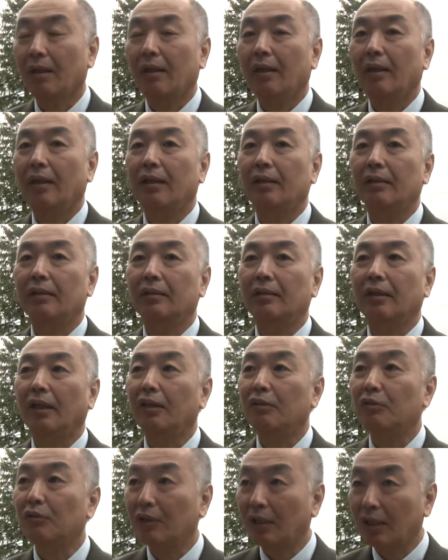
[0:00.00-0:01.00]
and
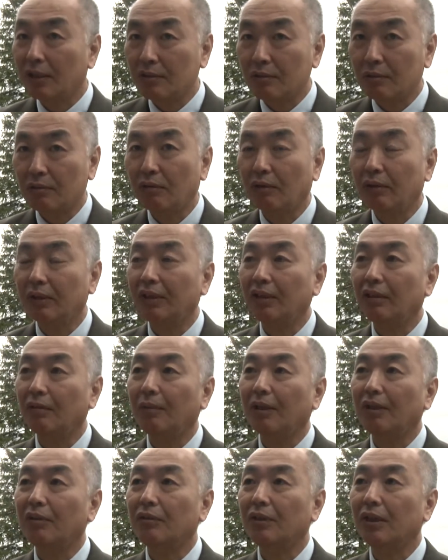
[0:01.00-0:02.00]
education, quality of
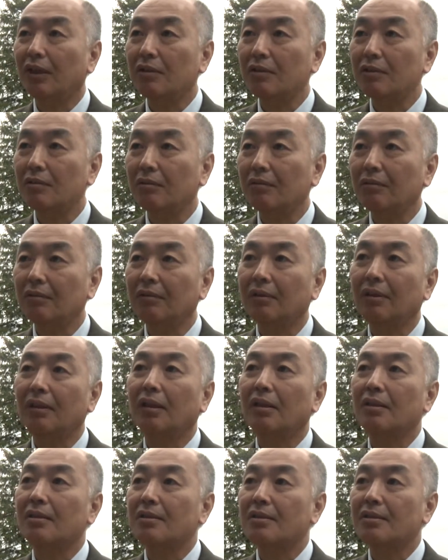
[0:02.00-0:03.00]
education,
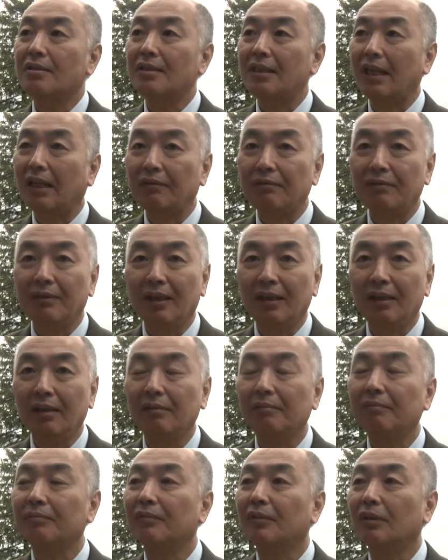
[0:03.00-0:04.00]
safety,
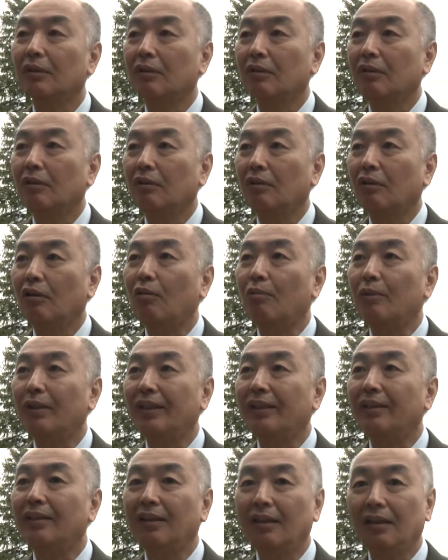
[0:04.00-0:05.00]

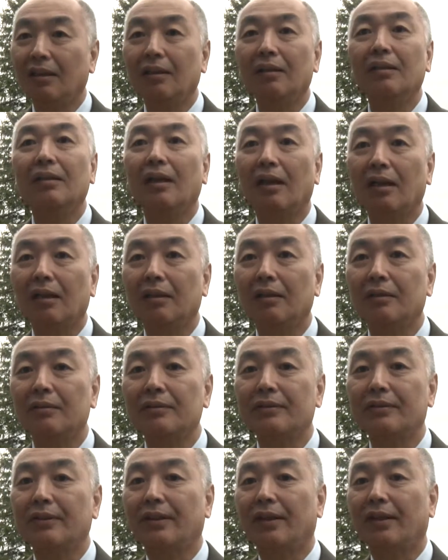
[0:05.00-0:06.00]
community,
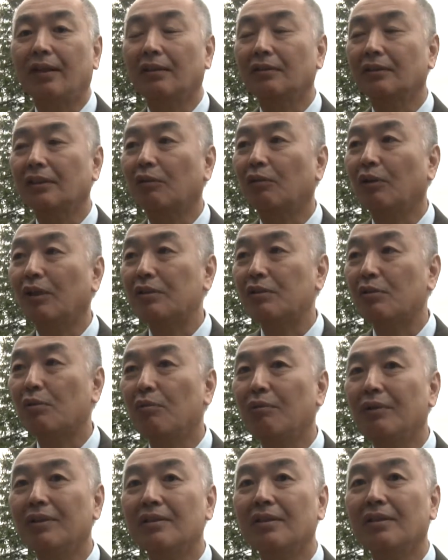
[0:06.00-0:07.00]
the connection
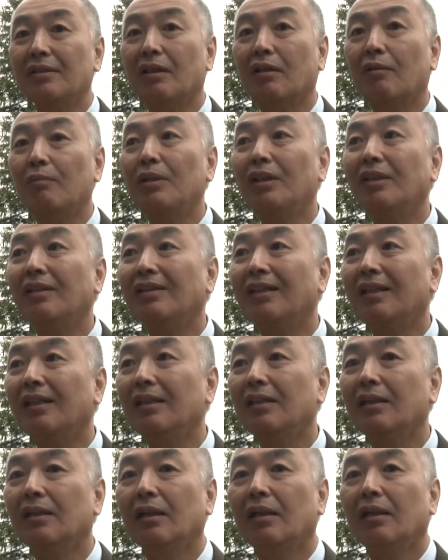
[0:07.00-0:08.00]
within the community,
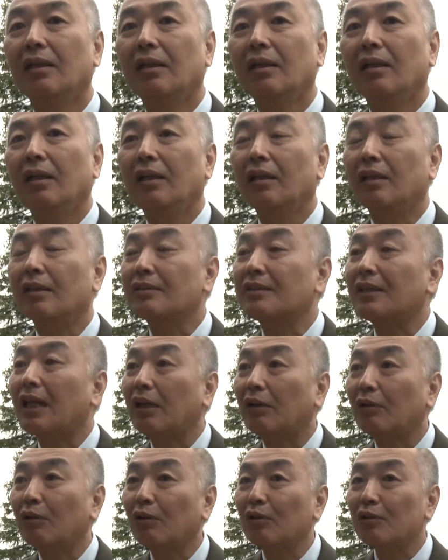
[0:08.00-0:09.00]
and
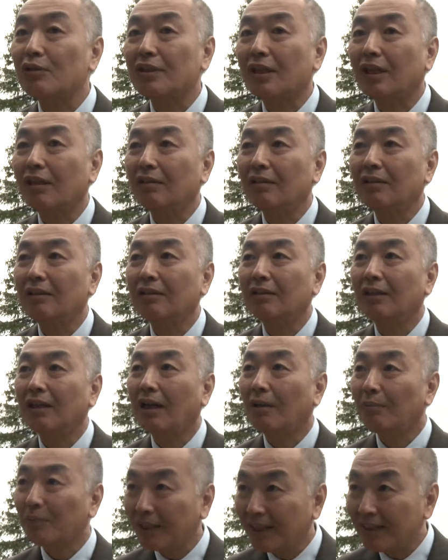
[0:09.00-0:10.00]
psychological
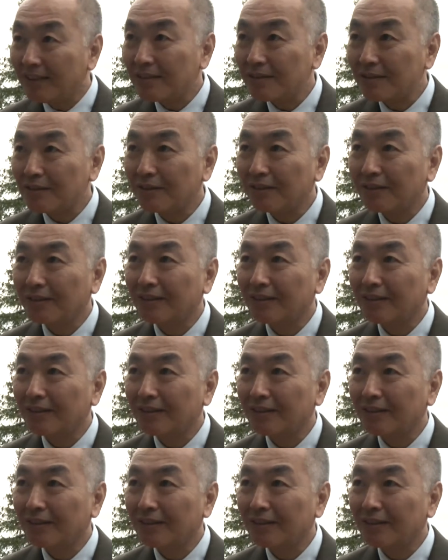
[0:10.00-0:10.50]
happiness.